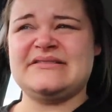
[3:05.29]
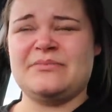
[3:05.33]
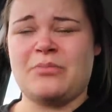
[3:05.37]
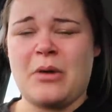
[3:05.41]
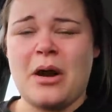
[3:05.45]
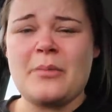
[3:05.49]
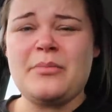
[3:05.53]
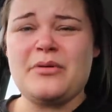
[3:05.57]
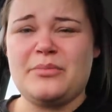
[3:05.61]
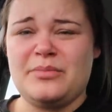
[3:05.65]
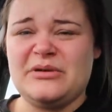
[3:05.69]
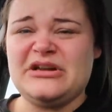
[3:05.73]

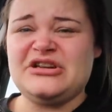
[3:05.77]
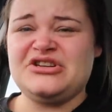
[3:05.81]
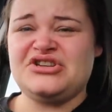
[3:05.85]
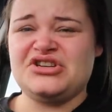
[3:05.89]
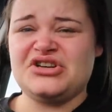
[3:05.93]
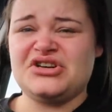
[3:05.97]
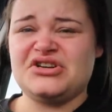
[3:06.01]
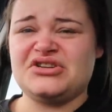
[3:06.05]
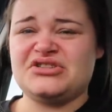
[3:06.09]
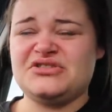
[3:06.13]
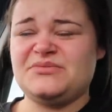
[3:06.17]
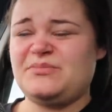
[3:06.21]
Probably
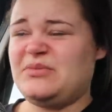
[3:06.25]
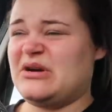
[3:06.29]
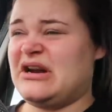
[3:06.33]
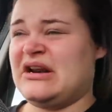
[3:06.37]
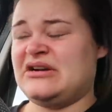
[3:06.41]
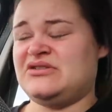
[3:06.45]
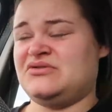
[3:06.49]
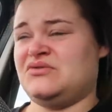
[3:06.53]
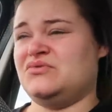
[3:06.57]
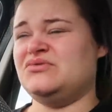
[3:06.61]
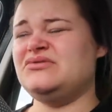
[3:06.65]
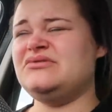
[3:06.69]
should, but I
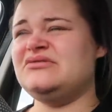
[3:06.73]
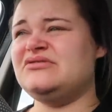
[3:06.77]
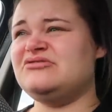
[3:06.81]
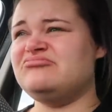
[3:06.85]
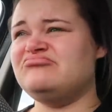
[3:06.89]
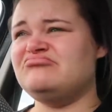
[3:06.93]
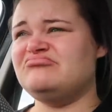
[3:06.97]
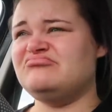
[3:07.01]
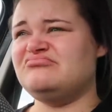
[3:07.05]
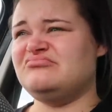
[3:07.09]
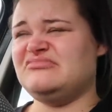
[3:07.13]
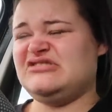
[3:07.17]
don't.
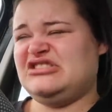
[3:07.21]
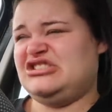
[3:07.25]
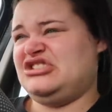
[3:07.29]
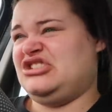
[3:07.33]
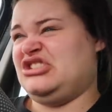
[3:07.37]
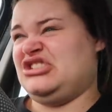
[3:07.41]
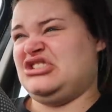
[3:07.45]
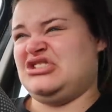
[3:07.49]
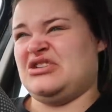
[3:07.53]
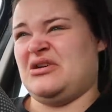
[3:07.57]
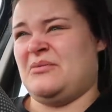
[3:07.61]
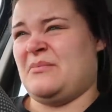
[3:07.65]
It's
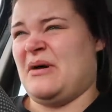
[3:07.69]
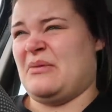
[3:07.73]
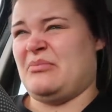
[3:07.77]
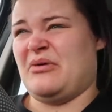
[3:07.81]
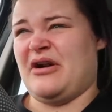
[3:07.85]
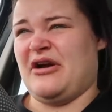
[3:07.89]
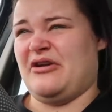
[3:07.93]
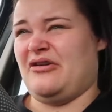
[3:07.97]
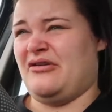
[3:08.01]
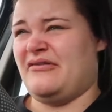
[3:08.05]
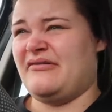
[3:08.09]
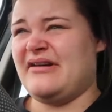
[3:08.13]
just not my
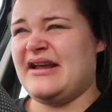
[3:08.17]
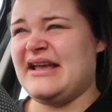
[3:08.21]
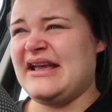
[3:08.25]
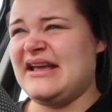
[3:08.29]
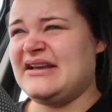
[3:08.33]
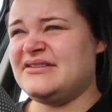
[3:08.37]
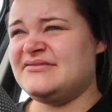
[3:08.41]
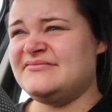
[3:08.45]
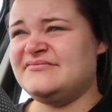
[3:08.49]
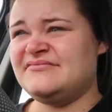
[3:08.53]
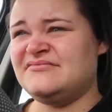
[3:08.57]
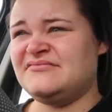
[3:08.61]

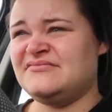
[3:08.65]
priority.